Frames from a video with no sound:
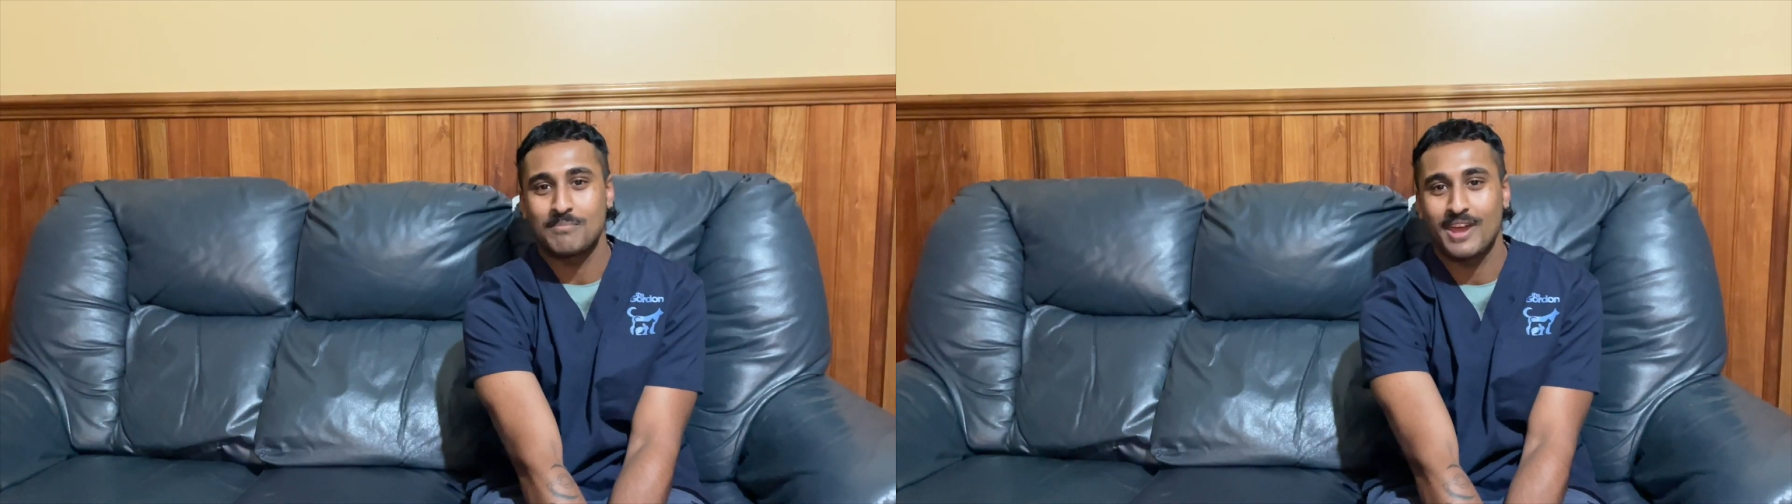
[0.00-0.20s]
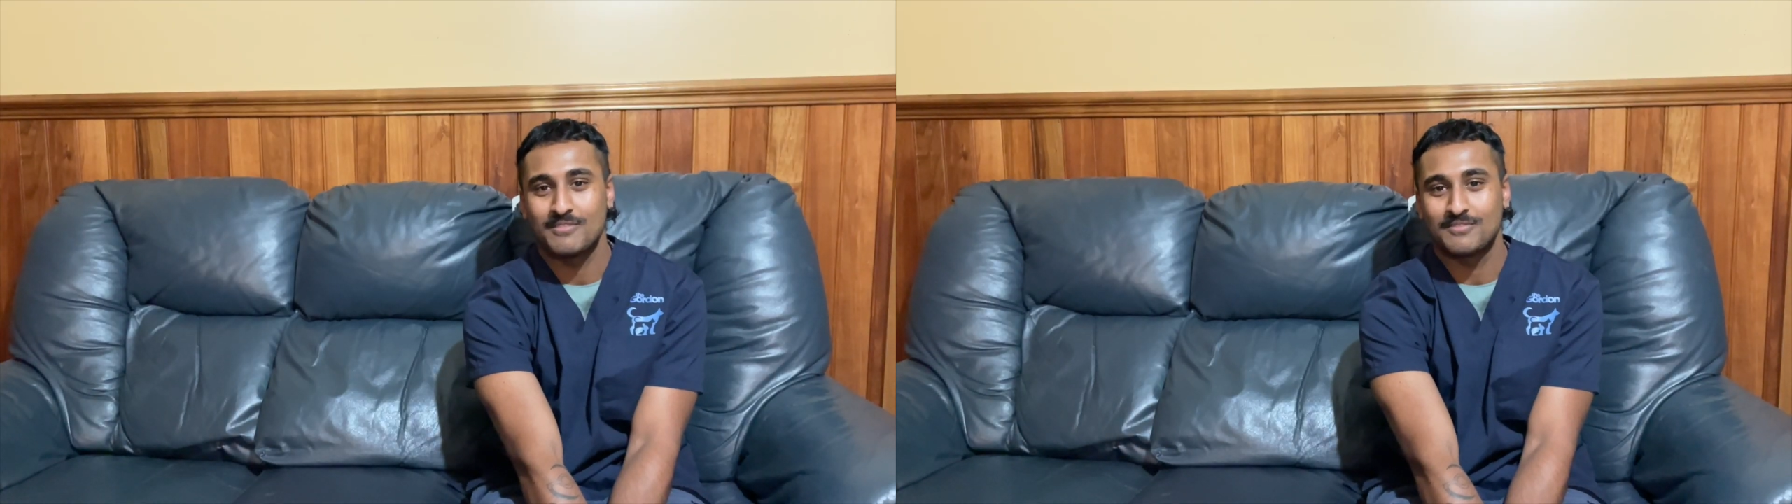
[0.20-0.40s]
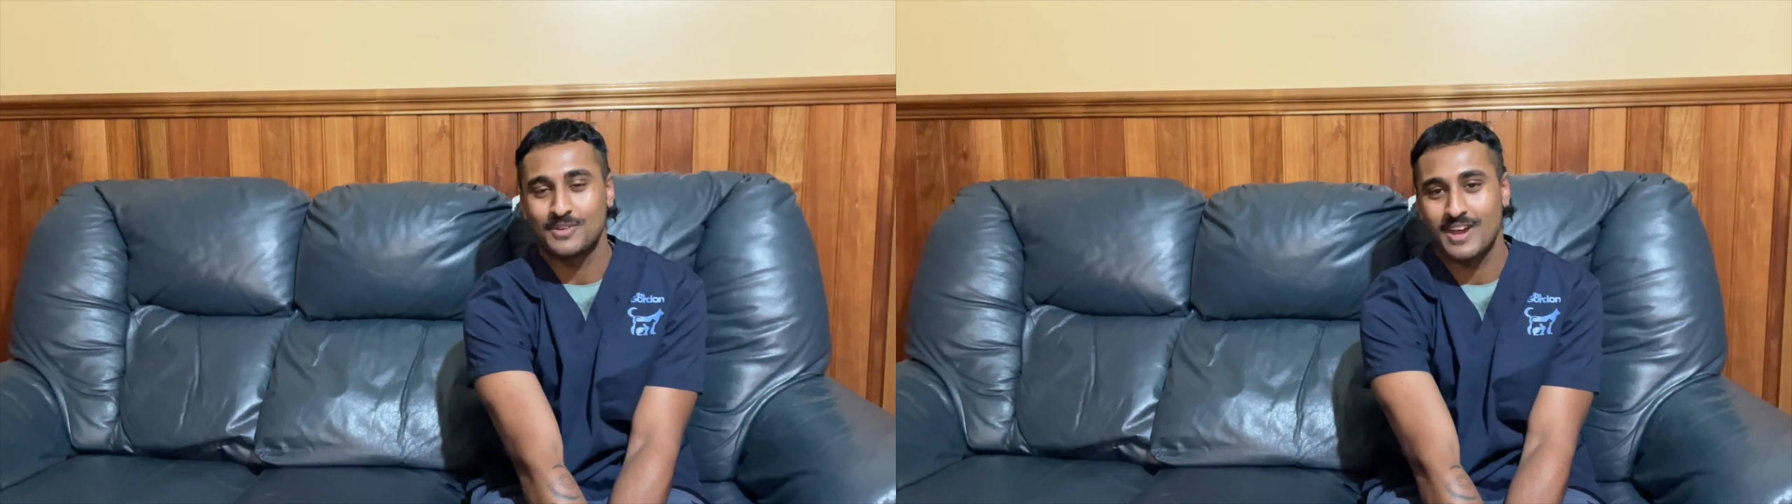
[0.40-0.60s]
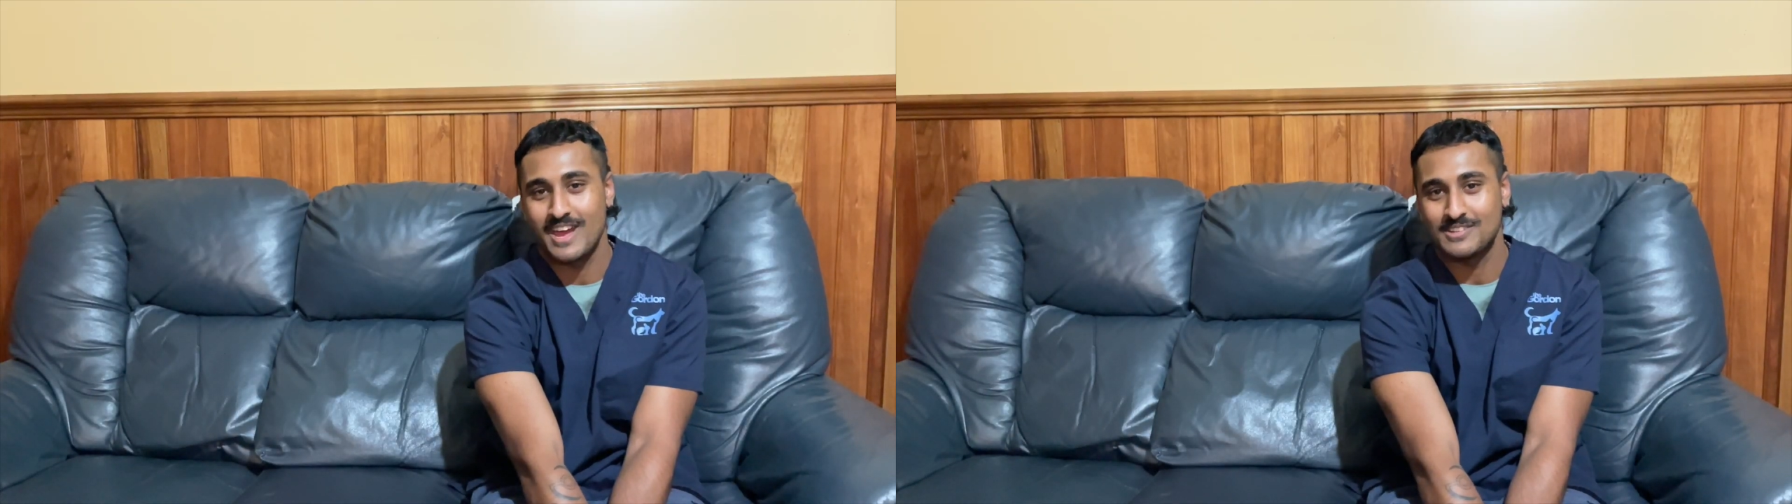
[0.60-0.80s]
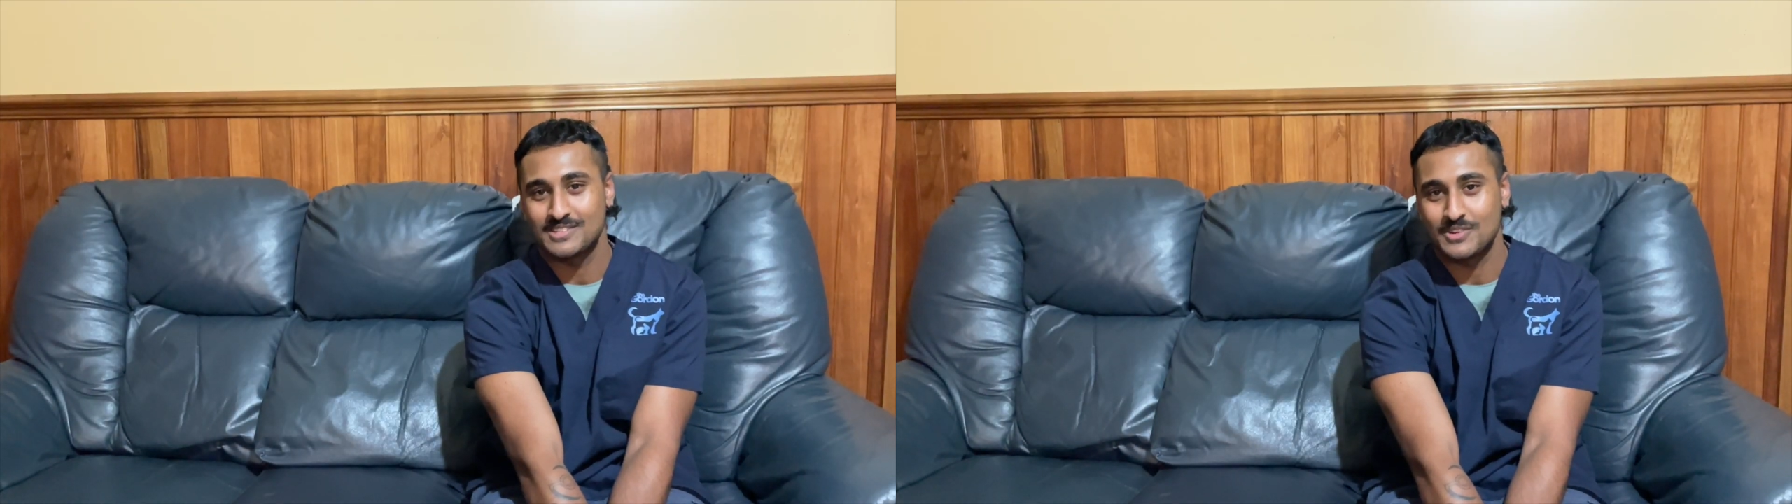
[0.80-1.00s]
pet for your
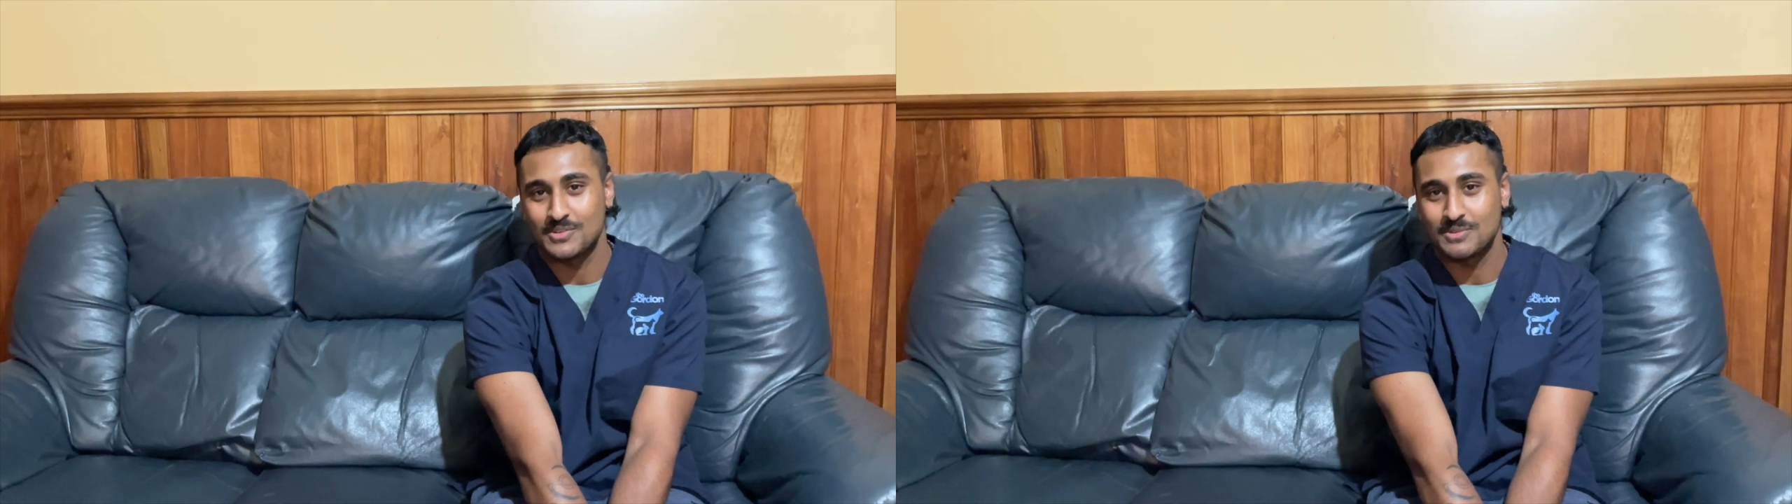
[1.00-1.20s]
household,